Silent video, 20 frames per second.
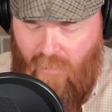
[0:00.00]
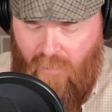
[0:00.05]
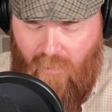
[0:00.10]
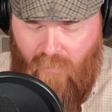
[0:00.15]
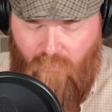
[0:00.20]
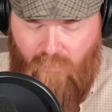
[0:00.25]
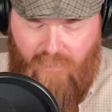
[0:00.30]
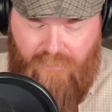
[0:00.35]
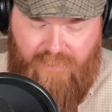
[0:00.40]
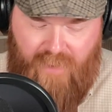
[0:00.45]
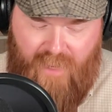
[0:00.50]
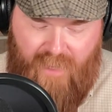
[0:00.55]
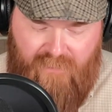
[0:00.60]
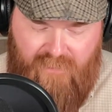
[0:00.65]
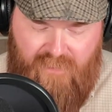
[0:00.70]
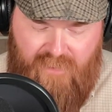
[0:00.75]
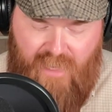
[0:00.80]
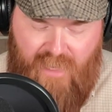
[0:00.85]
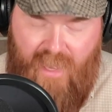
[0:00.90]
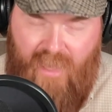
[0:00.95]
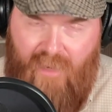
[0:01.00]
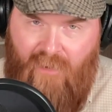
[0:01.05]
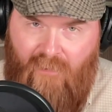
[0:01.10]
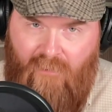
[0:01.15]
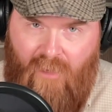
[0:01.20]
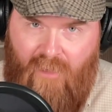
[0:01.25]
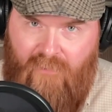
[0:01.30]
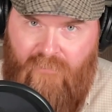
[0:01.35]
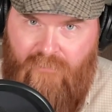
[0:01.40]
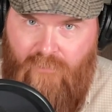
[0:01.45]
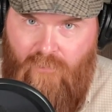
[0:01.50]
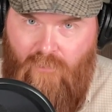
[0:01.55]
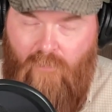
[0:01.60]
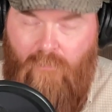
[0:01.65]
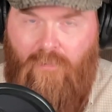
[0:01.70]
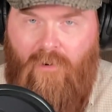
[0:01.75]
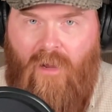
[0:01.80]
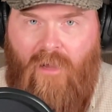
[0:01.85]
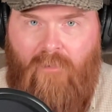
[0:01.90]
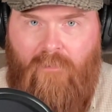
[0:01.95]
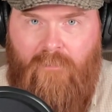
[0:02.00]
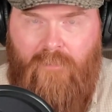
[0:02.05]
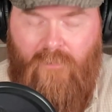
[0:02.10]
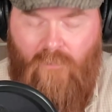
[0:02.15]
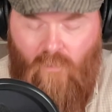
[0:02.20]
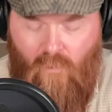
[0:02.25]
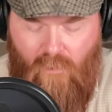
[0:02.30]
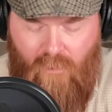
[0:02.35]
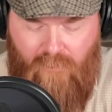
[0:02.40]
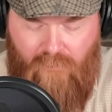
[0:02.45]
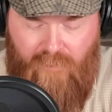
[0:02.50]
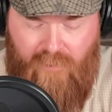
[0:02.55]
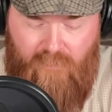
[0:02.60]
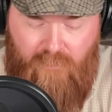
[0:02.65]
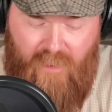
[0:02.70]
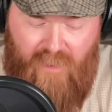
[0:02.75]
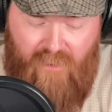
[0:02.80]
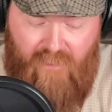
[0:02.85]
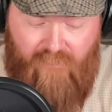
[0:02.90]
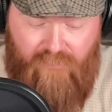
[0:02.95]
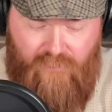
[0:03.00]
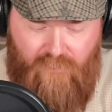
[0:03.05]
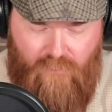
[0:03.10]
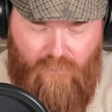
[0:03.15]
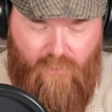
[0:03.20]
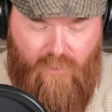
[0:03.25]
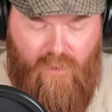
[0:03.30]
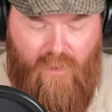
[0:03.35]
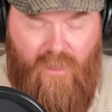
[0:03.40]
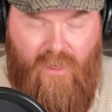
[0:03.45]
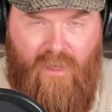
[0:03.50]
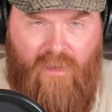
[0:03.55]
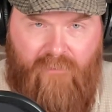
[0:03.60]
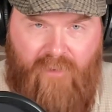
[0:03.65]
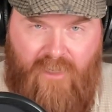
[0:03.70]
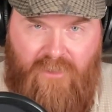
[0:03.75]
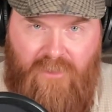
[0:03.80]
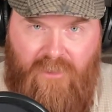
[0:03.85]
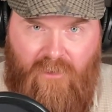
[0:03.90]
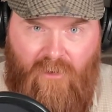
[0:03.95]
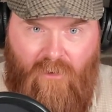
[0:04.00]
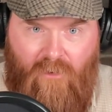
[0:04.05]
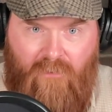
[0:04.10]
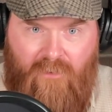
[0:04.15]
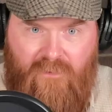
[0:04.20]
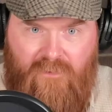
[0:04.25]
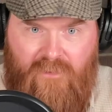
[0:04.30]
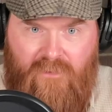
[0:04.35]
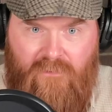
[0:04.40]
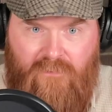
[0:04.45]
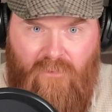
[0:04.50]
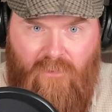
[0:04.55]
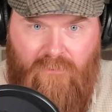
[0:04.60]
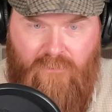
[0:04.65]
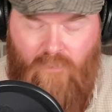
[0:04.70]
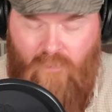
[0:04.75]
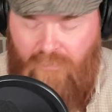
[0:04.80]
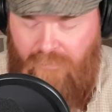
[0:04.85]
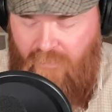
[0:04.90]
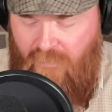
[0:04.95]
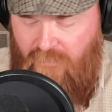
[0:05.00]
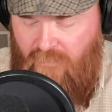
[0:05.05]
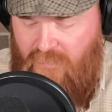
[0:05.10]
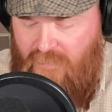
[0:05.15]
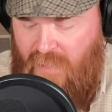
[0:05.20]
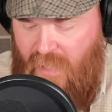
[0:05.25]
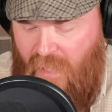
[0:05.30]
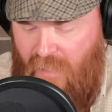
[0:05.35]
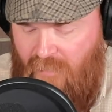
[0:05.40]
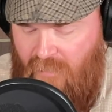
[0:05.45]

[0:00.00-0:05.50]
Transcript: With that said, a lot of you have probably been wondering, many of you have actually called us, consulted with us, retained